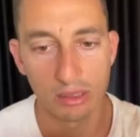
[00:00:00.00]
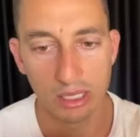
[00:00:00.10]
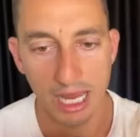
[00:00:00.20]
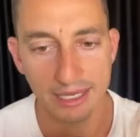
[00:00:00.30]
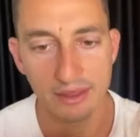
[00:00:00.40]

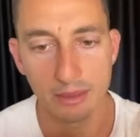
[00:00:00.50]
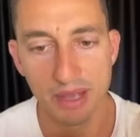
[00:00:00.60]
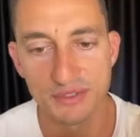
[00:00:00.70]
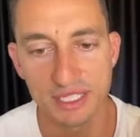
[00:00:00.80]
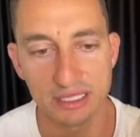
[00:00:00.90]
anything
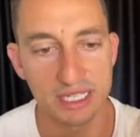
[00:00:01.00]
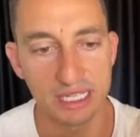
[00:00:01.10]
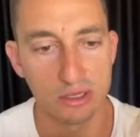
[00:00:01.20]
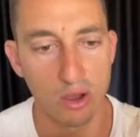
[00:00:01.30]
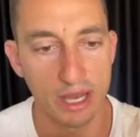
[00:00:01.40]
above
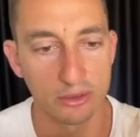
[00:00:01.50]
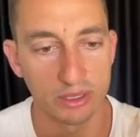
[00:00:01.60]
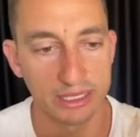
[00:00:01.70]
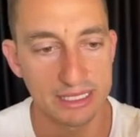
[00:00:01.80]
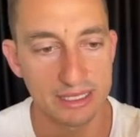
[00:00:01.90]
16.9, or
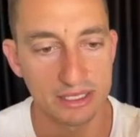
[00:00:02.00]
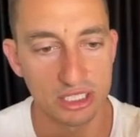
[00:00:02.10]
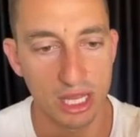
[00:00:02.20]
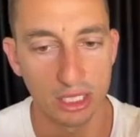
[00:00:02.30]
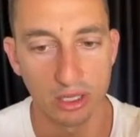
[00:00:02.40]
at least this
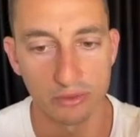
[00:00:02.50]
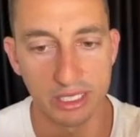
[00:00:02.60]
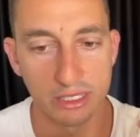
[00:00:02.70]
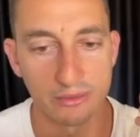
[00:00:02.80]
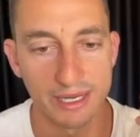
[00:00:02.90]
yellow line right
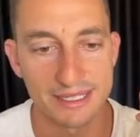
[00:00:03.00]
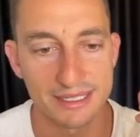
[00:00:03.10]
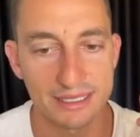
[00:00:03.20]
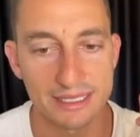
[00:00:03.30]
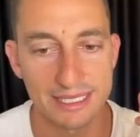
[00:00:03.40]
here around
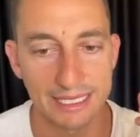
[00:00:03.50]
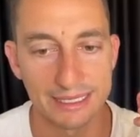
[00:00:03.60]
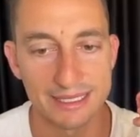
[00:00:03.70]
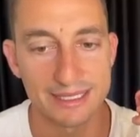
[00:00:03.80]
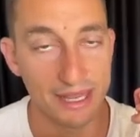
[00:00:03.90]

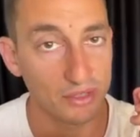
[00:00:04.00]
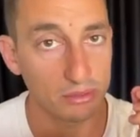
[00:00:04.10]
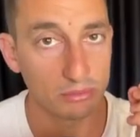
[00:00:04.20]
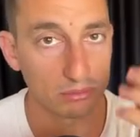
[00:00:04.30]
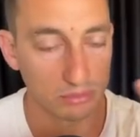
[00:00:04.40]

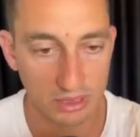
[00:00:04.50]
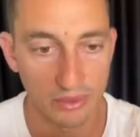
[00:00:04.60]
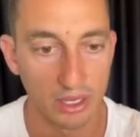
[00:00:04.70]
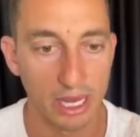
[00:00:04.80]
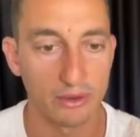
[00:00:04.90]
16.7,
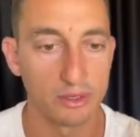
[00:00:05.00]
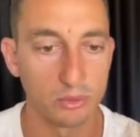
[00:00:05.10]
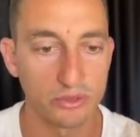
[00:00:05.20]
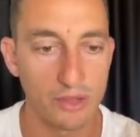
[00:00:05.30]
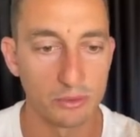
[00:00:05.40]
another area that
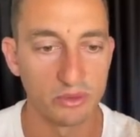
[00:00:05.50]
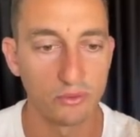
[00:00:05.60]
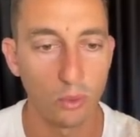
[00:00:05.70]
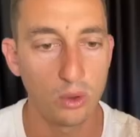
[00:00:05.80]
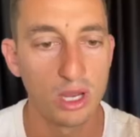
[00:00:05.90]
we've covered
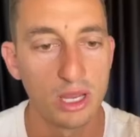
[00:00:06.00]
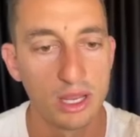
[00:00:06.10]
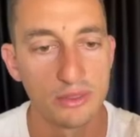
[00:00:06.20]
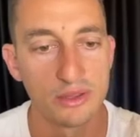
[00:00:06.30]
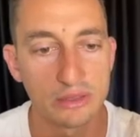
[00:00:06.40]
before,
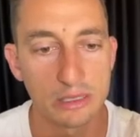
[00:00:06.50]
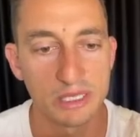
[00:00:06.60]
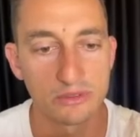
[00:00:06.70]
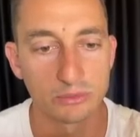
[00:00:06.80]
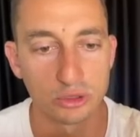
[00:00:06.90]
this is going to
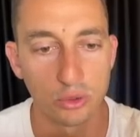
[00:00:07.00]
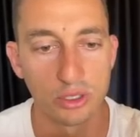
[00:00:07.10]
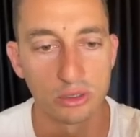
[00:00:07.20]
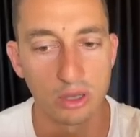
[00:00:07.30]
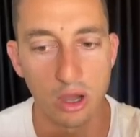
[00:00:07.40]
be some
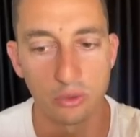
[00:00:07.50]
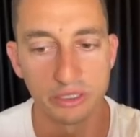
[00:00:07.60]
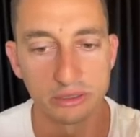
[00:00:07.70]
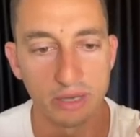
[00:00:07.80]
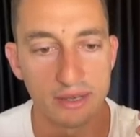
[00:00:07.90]
good
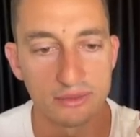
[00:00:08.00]
holding ground.